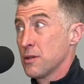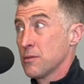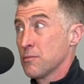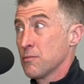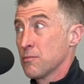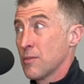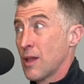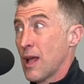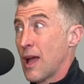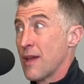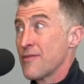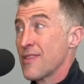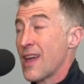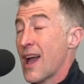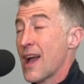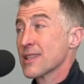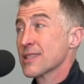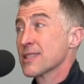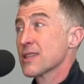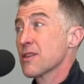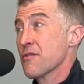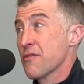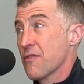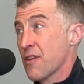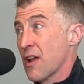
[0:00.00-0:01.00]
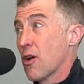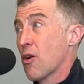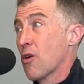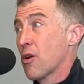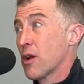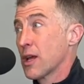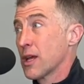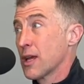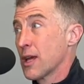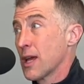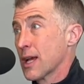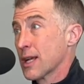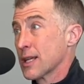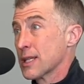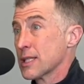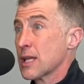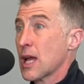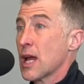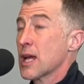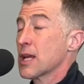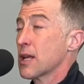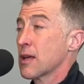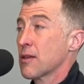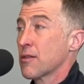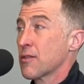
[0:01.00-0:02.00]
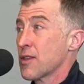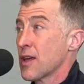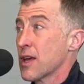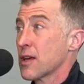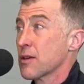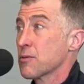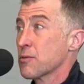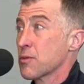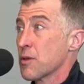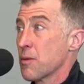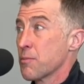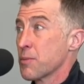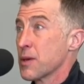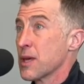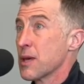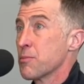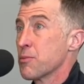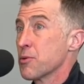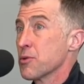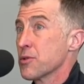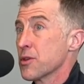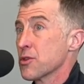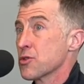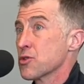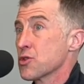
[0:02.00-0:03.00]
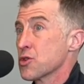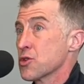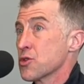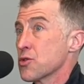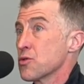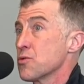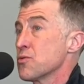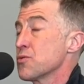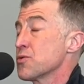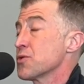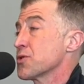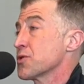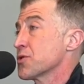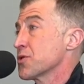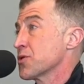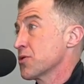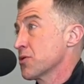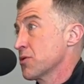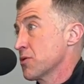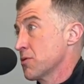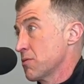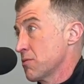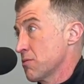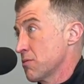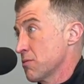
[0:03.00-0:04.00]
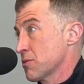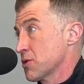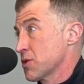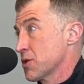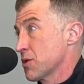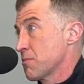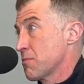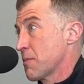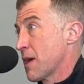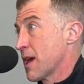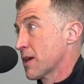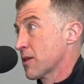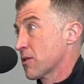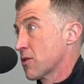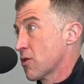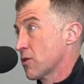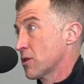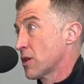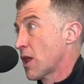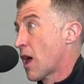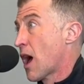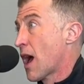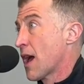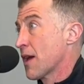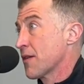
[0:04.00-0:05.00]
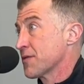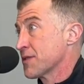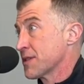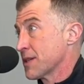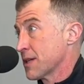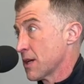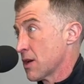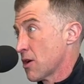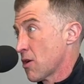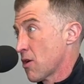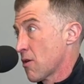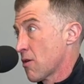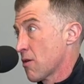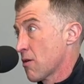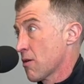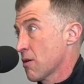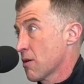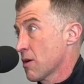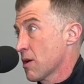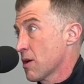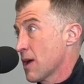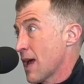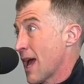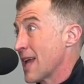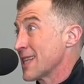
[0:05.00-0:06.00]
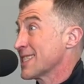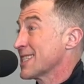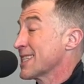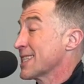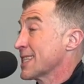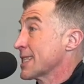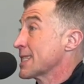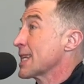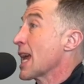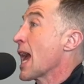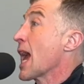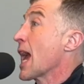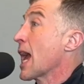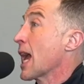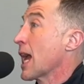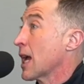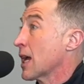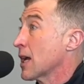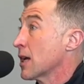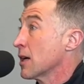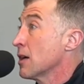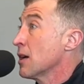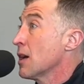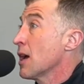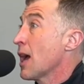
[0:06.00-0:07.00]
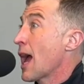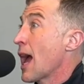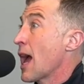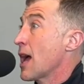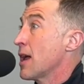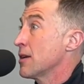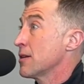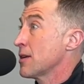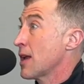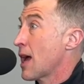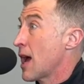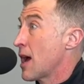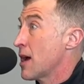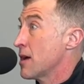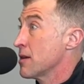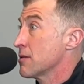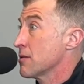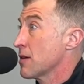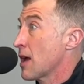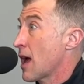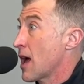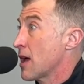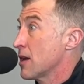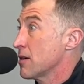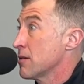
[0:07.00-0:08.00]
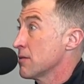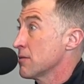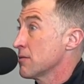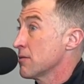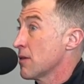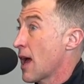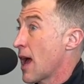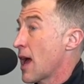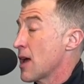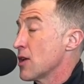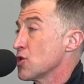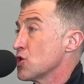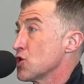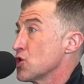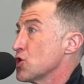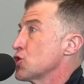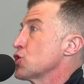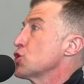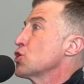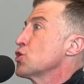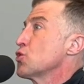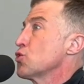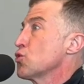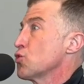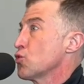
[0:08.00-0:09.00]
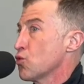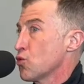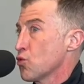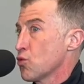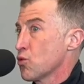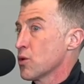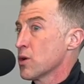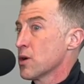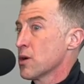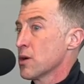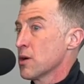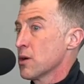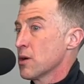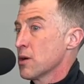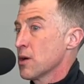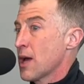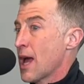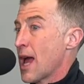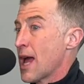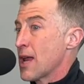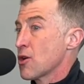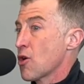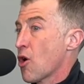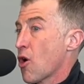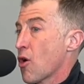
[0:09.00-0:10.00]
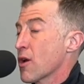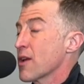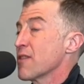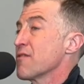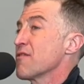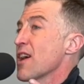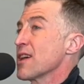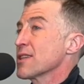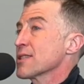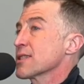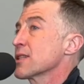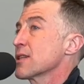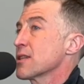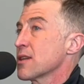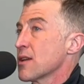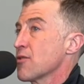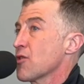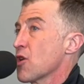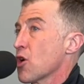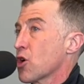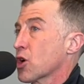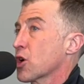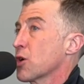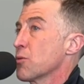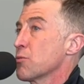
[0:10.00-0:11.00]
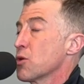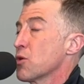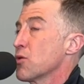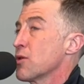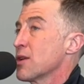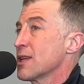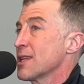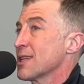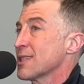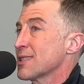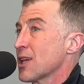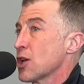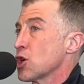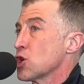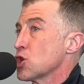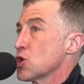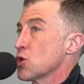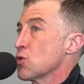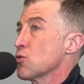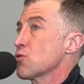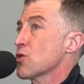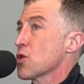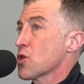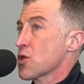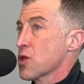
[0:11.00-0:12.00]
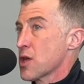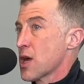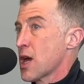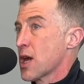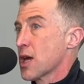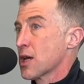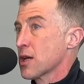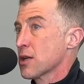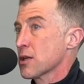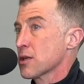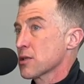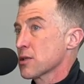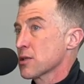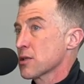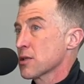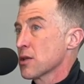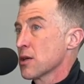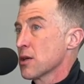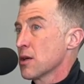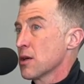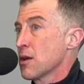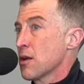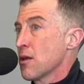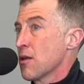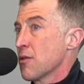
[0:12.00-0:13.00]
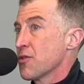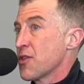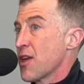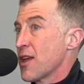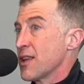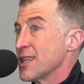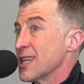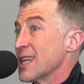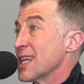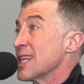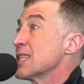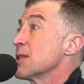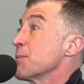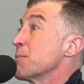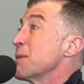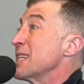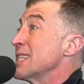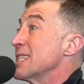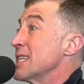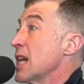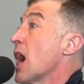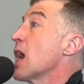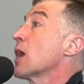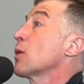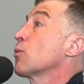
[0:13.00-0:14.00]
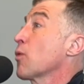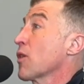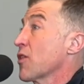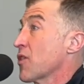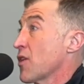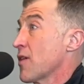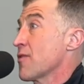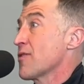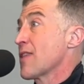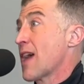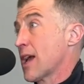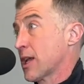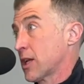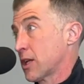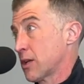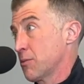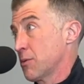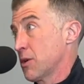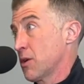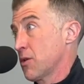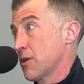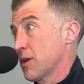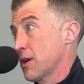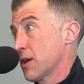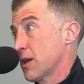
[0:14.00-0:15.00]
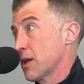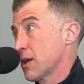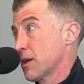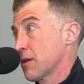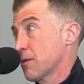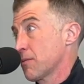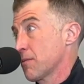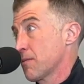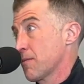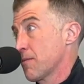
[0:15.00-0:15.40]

Mm-hmm. And that's a very exciting thing, that people that choose to make their lives here and stay and do, and are invested in their communities and do the things that need to be done within that community.